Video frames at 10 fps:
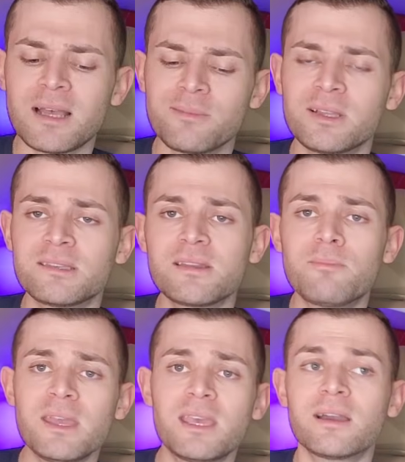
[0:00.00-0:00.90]
I'm gonna
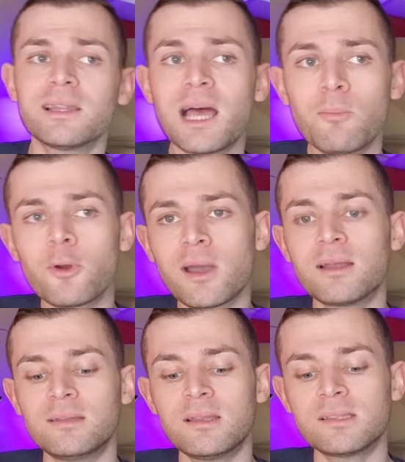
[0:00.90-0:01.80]
start making a lot more
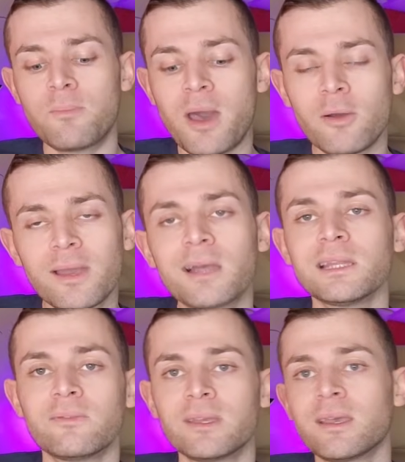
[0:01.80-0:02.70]
contents about car
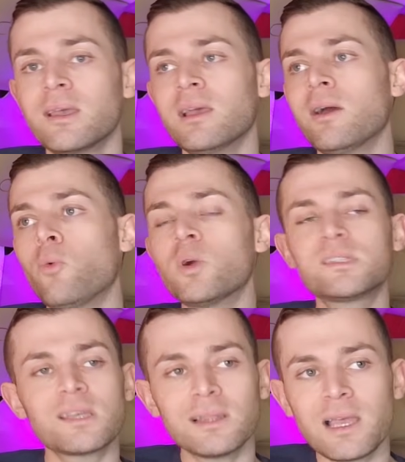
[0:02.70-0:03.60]
living.
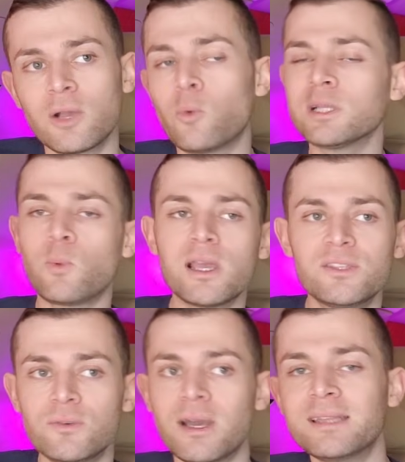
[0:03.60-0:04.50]
What's it like? What do I
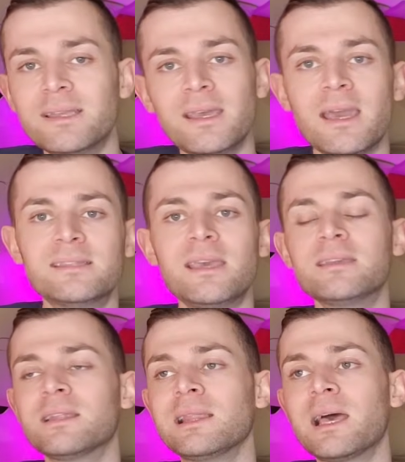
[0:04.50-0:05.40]
do? A day, a
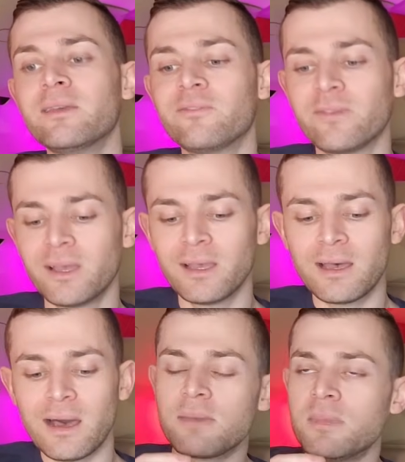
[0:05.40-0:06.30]
day in the life.
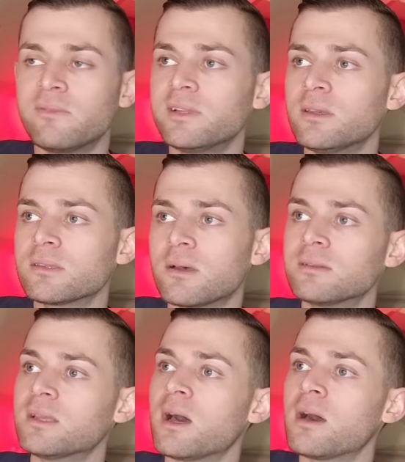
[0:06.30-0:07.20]
I can make videos
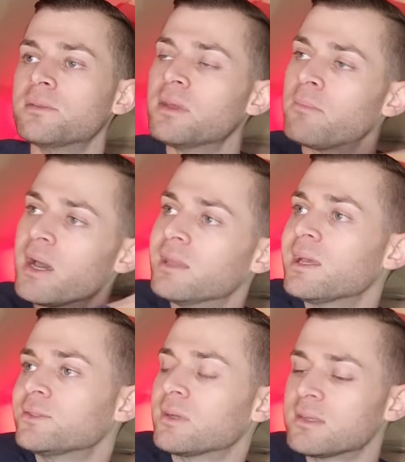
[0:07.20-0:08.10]
on uh, the, my
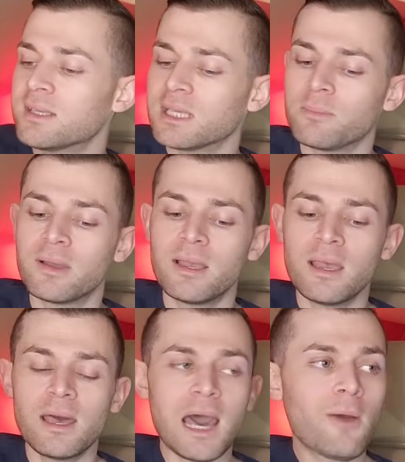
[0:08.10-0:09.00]
electrical setup.
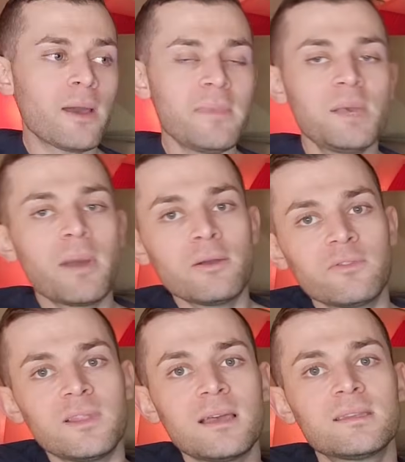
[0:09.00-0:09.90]
How I make my
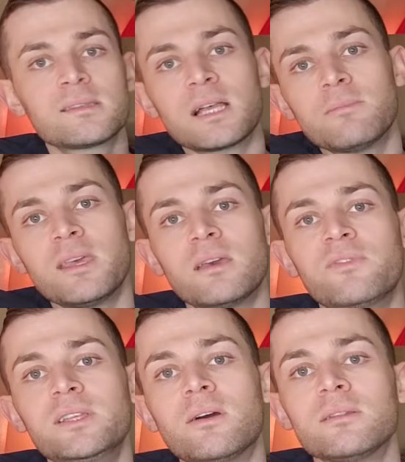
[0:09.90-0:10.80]
reflectix. I'll make a
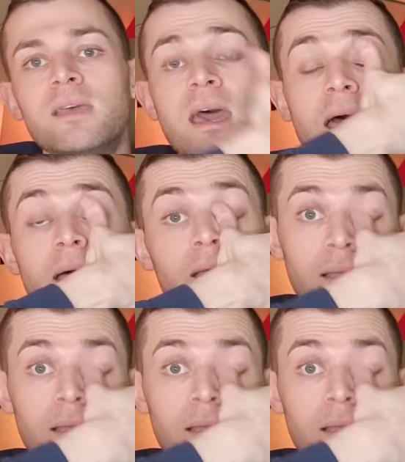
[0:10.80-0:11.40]
video on that.